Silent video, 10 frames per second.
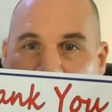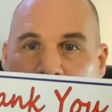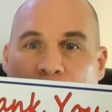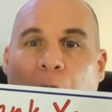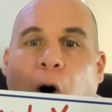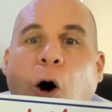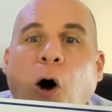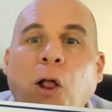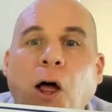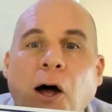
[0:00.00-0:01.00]
to
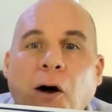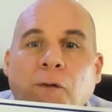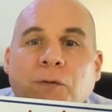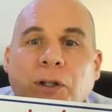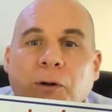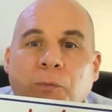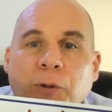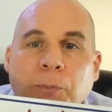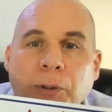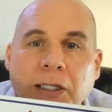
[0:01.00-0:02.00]
all of the
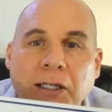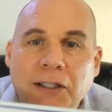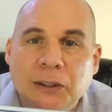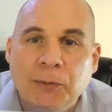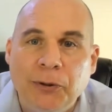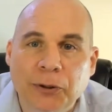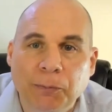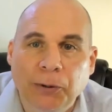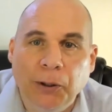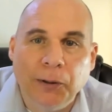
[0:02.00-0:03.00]
repeat customers to
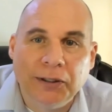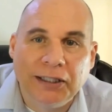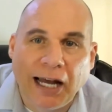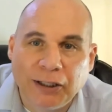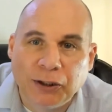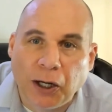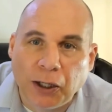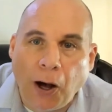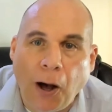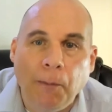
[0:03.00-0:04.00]

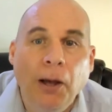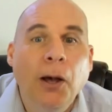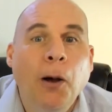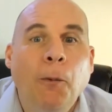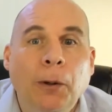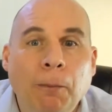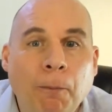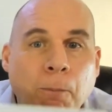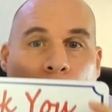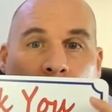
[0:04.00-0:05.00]
poscatch.com we
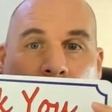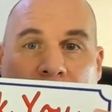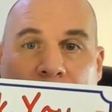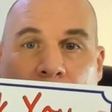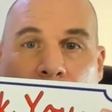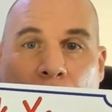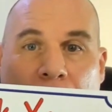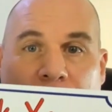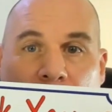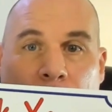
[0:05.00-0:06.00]
much
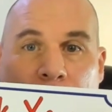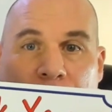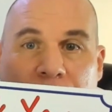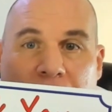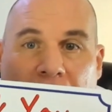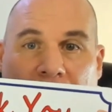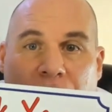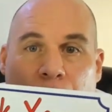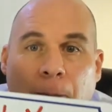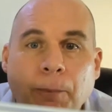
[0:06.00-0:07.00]
much appreciate
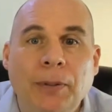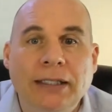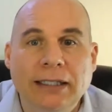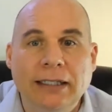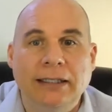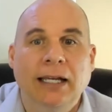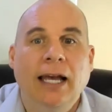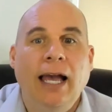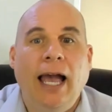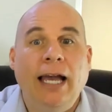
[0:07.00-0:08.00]
your business
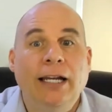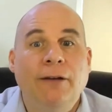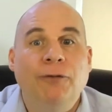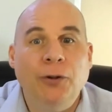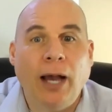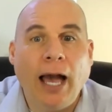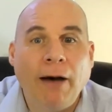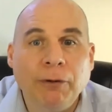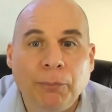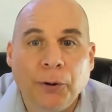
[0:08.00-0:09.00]
and if you
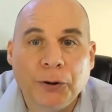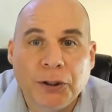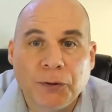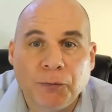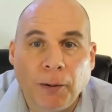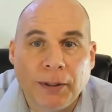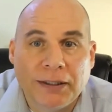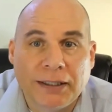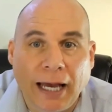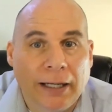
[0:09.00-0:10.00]
haven't purchased from
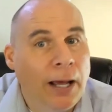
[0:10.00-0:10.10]
us yet